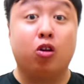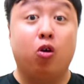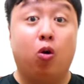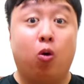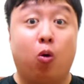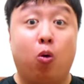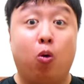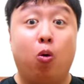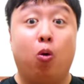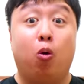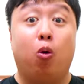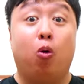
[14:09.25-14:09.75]

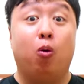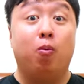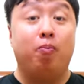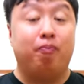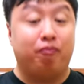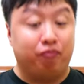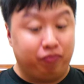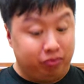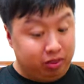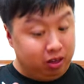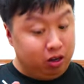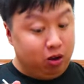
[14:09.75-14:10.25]
Whoa,
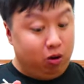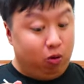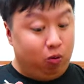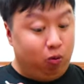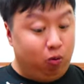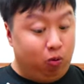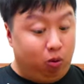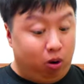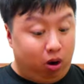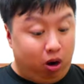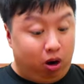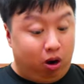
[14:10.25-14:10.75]

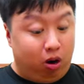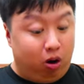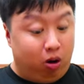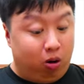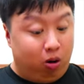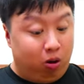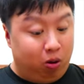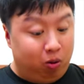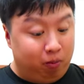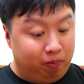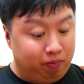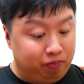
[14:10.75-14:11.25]

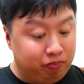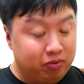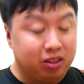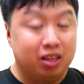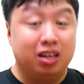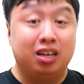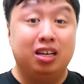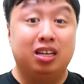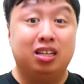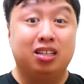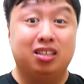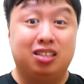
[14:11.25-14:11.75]
whoa,
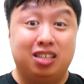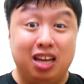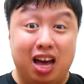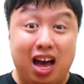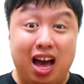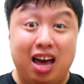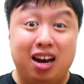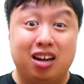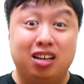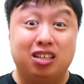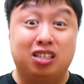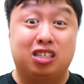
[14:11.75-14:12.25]

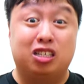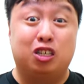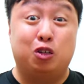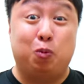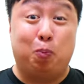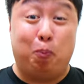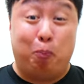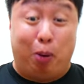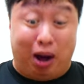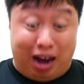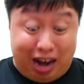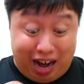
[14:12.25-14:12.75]
that is
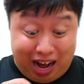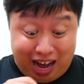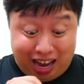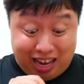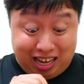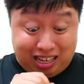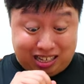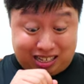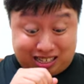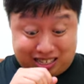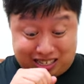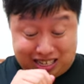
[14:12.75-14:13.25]

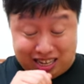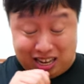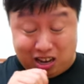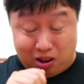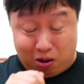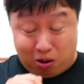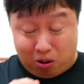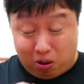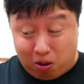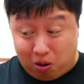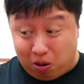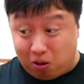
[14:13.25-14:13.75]

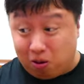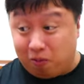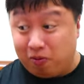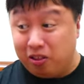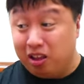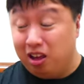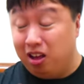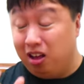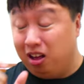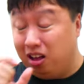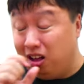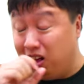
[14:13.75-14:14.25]
spicy. Oh,
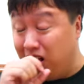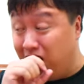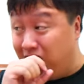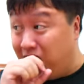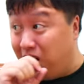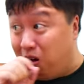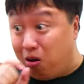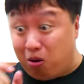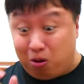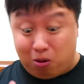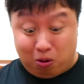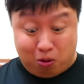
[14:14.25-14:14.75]

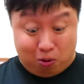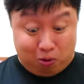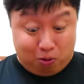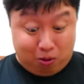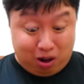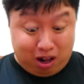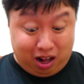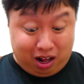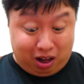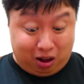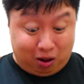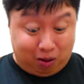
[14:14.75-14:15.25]
oh
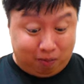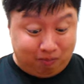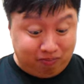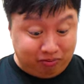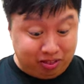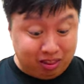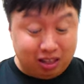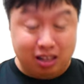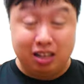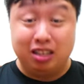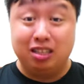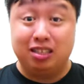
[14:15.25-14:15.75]
wow,
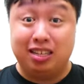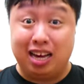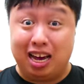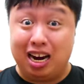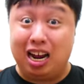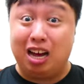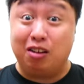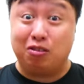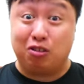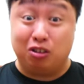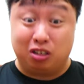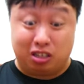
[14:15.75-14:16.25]
that
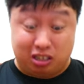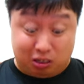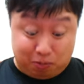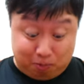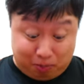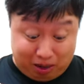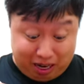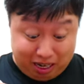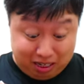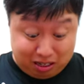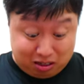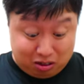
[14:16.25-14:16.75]
has some
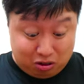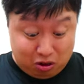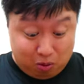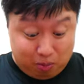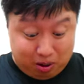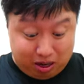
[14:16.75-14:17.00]
spice to it.